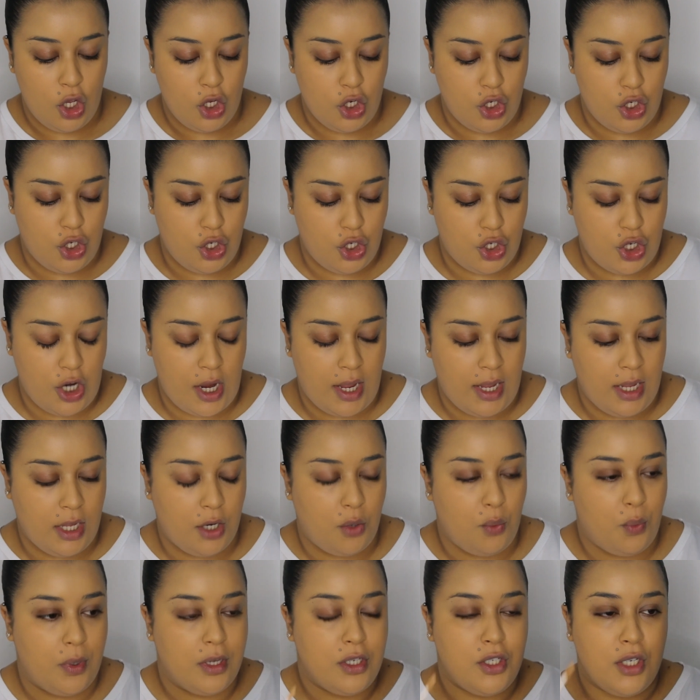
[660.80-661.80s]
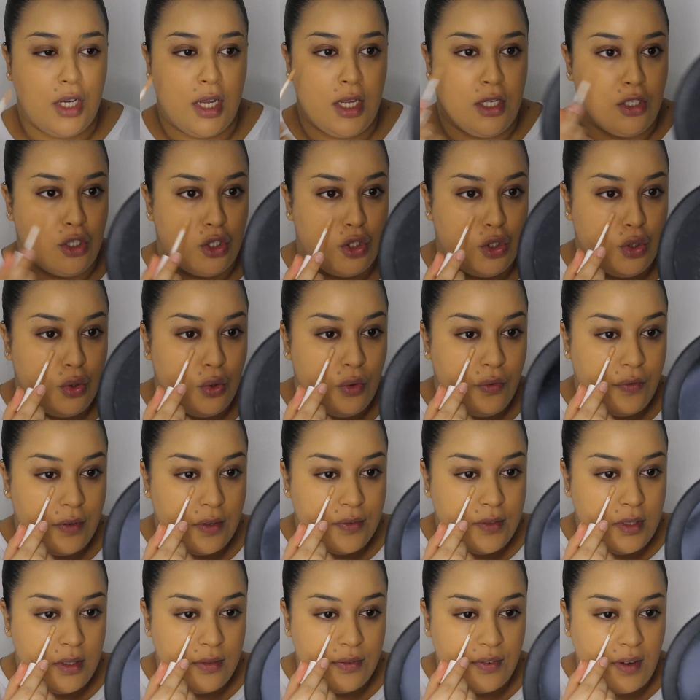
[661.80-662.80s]
shade, which is
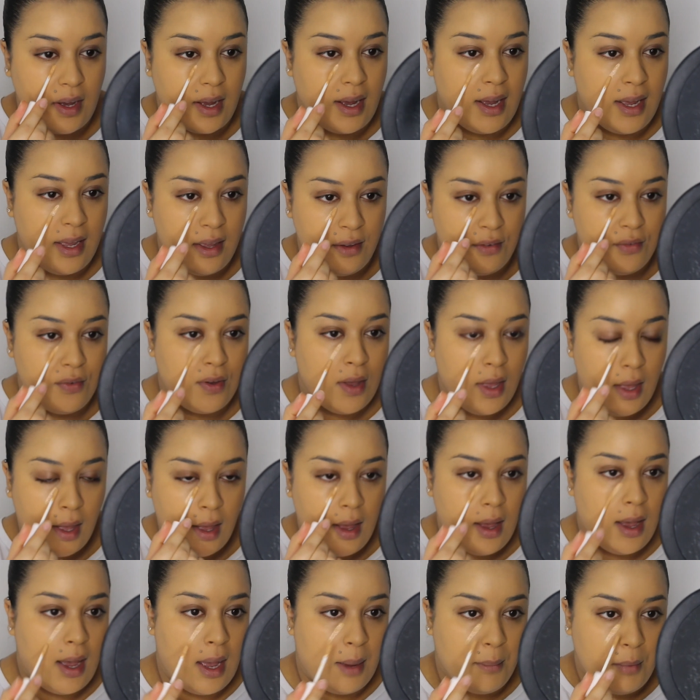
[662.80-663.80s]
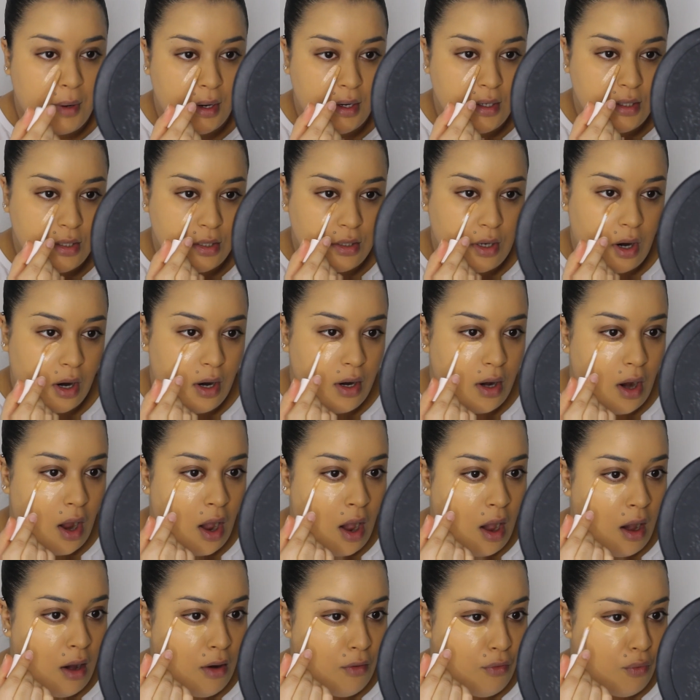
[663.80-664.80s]
255. I'm gonna start
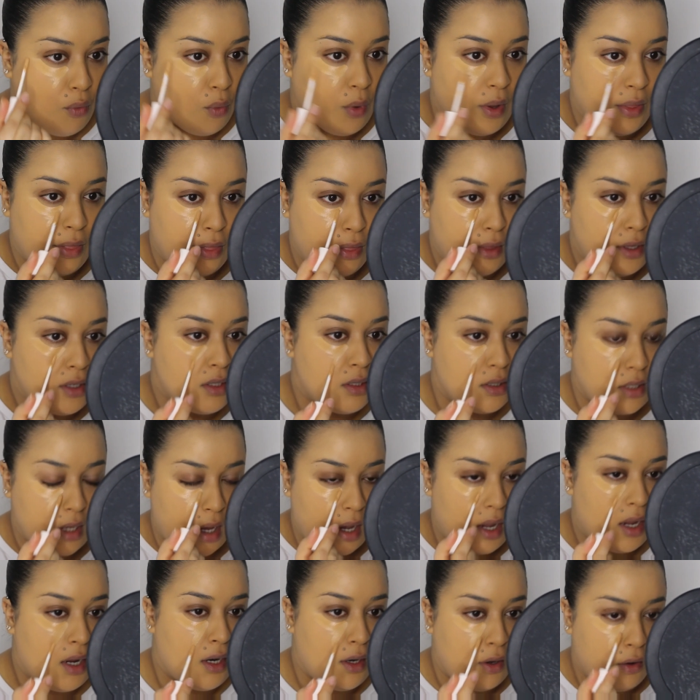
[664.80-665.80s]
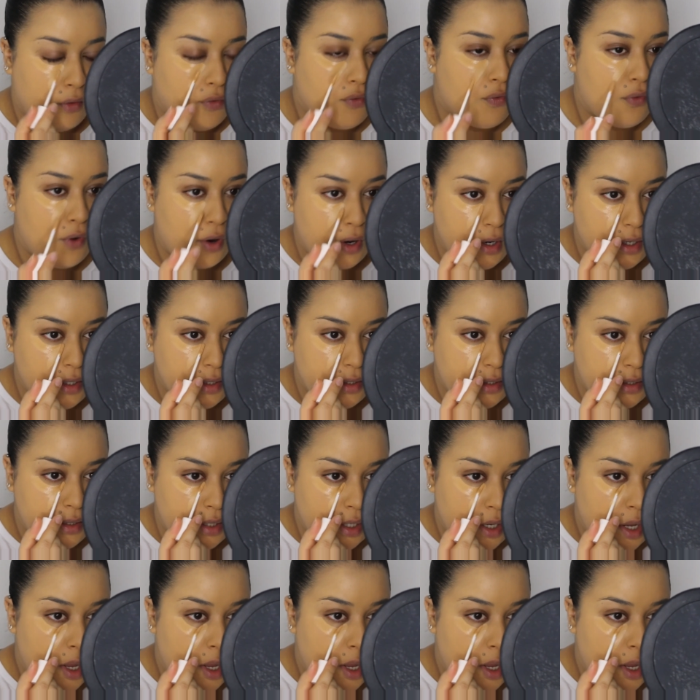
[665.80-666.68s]
off with this side first.